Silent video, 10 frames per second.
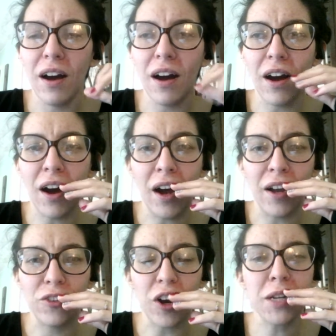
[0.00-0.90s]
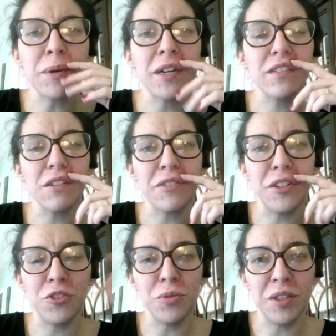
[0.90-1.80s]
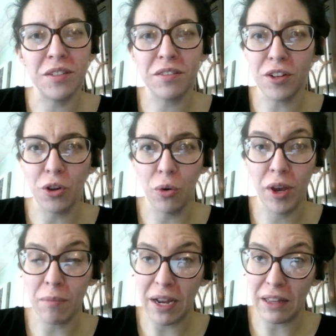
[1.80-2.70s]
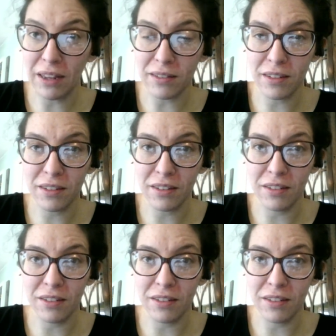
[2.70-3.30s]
I talked myself into instead going in my closet,